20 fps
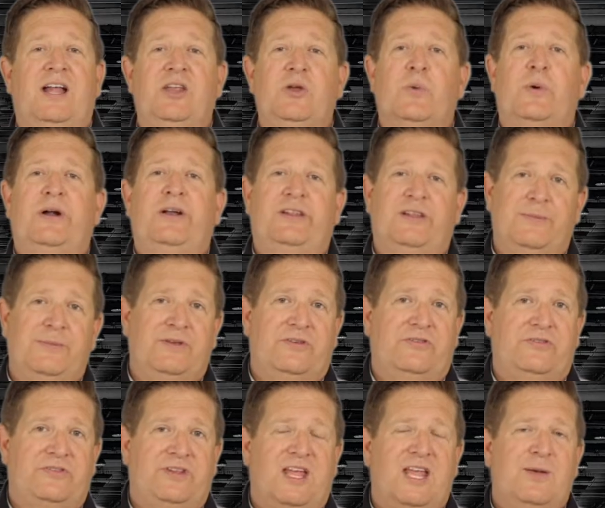you want it to be
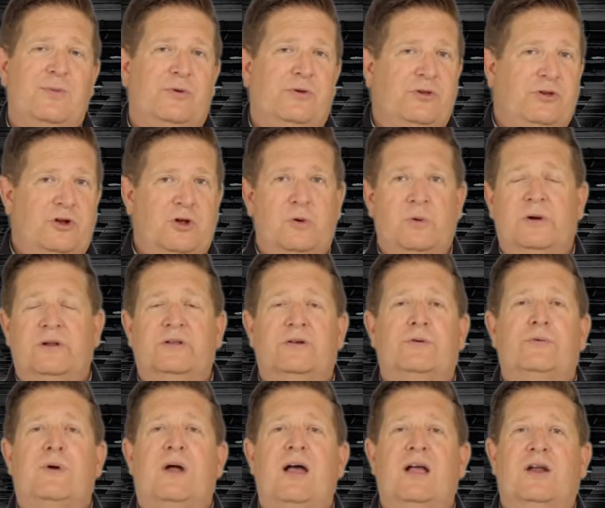stable. You don't want it to
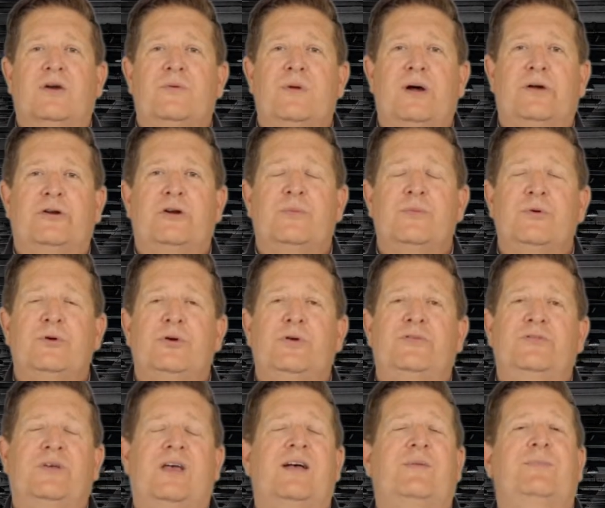rock around or move.
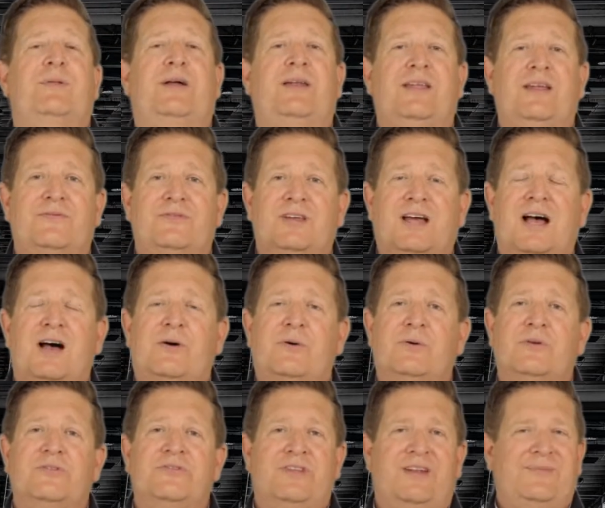So have plenty of
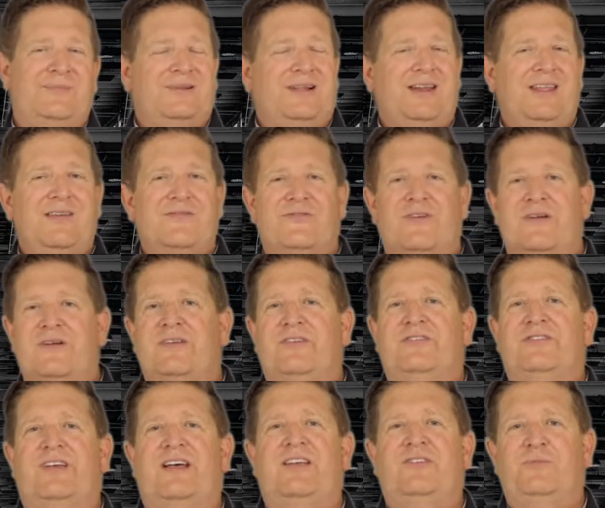towels and plenty of various
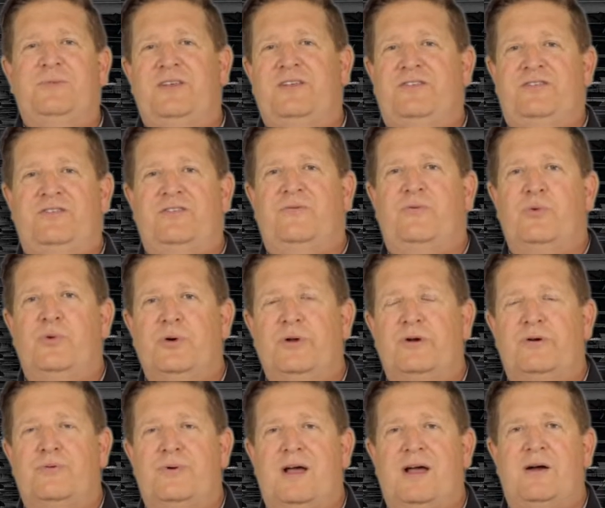size pieces of wood
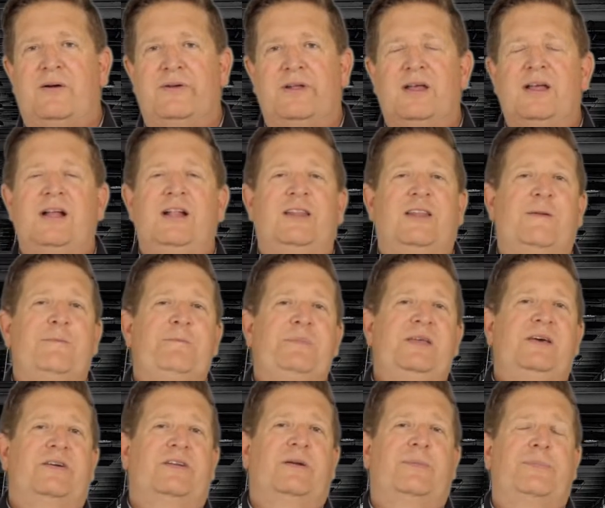around to be
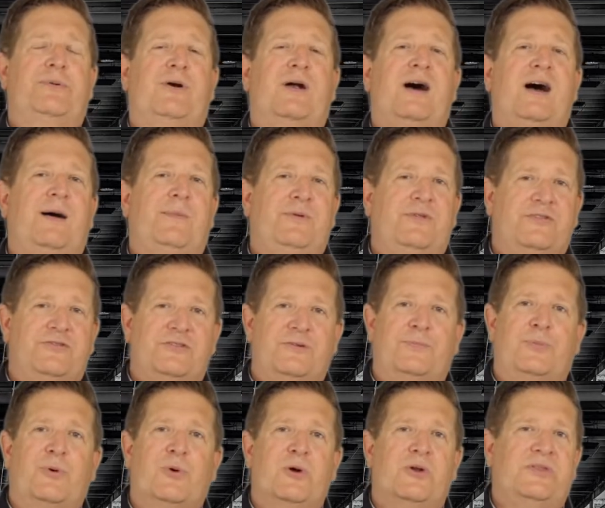able to prop and
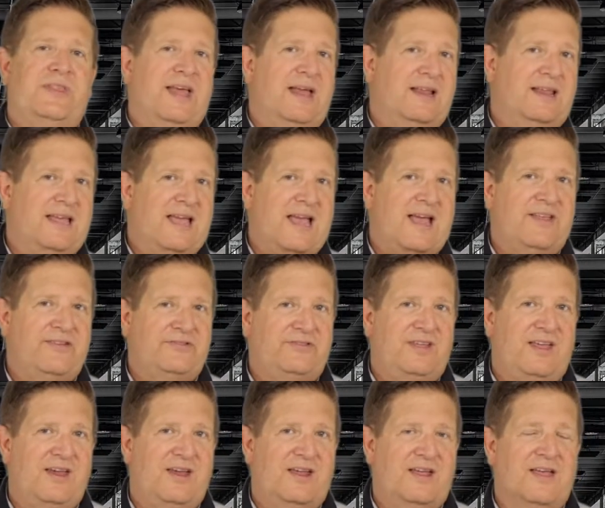support that gas
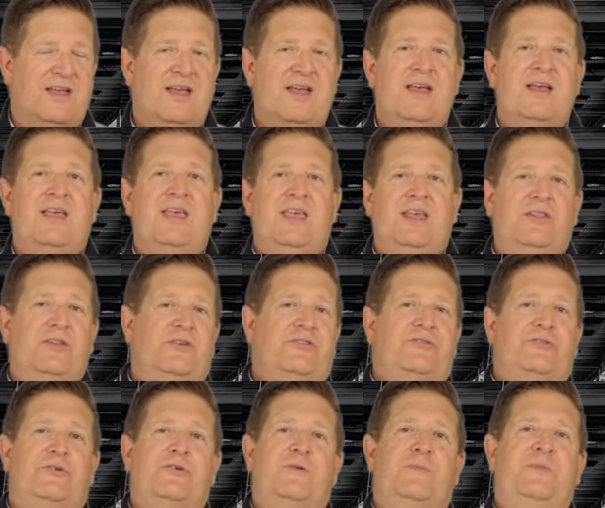tank in those
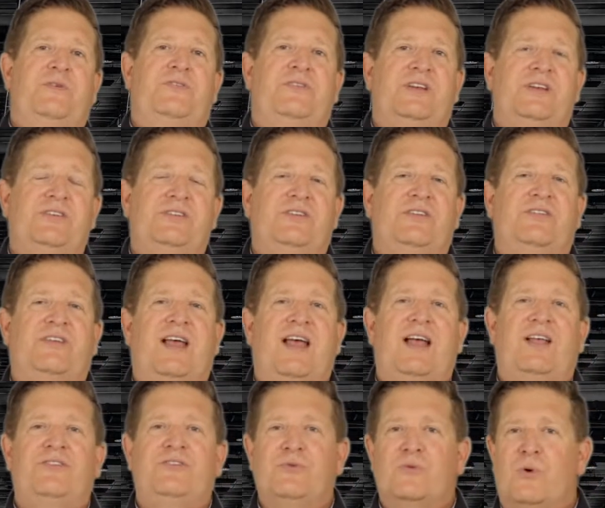certain positions
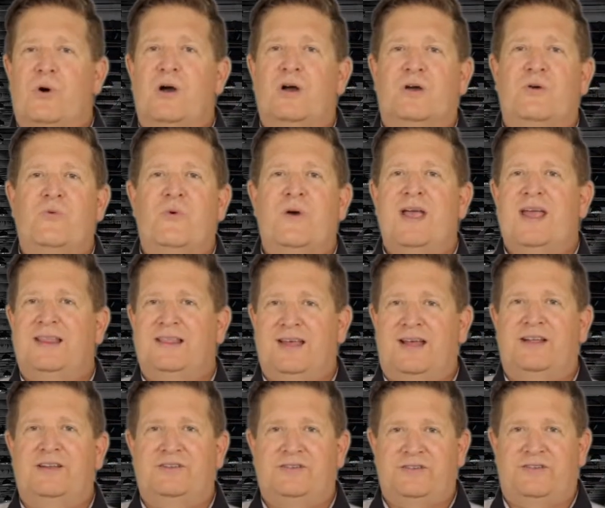as you walk away, and let
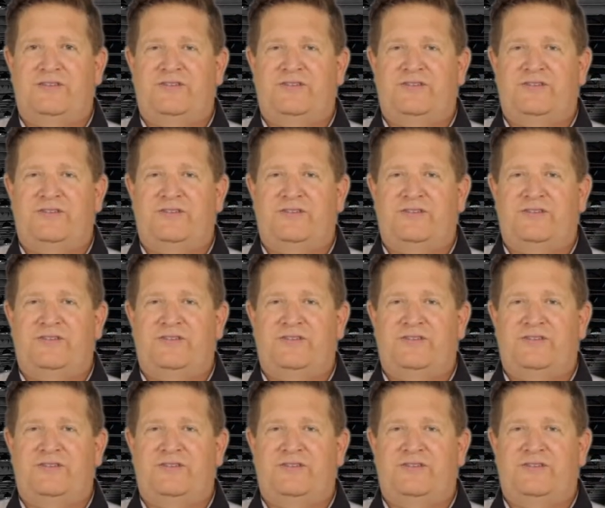it just